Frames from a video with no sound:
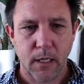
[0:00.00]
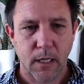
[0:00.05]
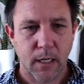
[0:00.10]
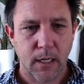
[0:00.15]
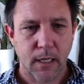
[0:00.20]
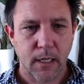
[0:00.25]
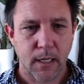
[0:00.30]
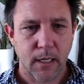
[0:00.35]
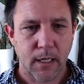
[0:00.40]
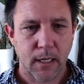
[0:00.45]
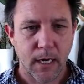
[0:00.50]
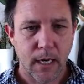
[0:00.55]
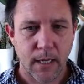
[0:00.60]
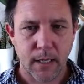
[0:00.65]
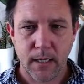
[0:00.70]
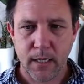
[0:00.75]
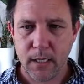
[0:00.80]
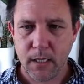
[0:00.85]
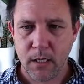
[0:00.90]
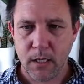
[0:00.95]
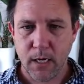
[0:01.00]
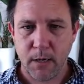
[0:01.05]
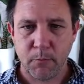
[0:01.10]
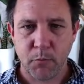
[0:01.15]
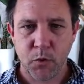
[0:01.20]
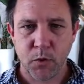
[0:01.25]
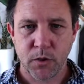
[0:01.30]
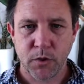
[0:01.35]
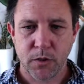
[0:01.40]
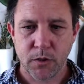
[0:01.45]
And then you get
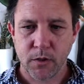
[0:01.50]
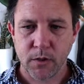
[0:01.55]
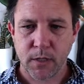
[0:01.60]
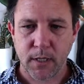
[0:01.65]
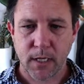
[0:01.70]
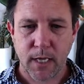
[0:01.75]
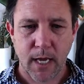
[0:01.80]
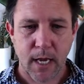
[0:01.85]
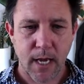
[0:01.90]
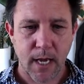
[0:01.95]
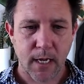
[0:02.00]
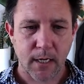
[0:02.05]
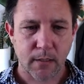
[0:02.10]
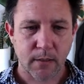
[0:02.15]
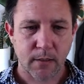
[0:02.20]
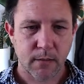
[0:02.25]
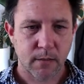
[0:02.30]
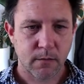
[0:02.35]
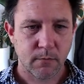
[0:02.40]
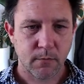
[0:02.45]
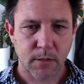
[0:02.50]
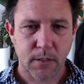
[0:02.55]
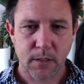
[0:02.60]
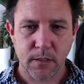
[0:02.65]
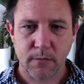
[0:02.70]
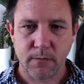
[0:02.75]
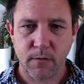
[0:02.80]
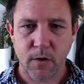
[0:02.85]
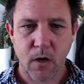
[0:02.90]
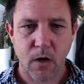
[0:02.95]
pushed to the cart, which
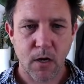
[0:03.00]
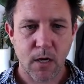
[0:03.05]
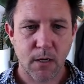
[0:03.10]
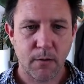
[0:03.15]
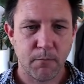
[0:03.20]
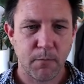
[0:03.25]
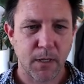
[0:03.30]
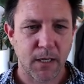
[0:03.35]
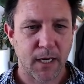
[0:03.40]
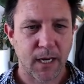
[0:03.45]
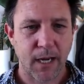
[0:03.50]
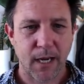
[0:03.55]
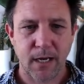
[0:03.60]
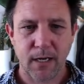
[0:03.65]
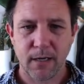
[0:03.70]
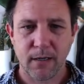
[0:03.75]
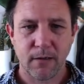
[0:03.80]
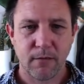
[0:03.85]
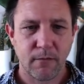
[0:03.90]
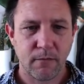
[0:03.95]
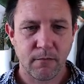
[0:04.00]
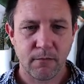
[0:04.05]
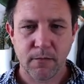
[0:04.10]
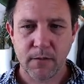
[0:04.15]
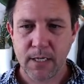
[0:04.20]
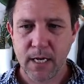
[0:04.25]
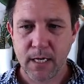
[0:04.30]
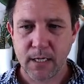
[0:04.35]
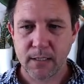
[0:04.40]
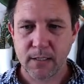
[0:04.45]
is fine, but again, the
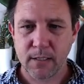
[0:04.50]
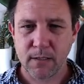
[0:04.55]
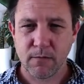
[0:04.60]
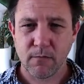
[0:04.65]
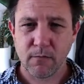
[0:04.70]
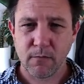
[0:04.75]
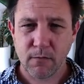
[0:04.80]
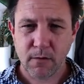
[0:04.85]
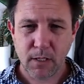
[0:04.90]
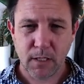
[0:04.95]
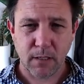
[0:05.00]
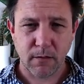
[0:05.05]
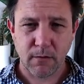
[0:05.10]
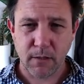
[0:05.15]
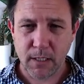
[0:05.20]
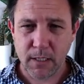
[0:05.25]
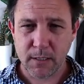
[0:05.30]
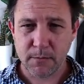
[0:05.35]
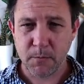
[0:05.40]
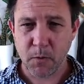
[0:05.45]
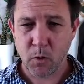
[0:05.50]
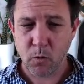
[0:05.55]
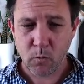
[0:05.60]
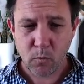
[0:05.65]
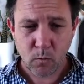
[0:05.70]
text is really, really small.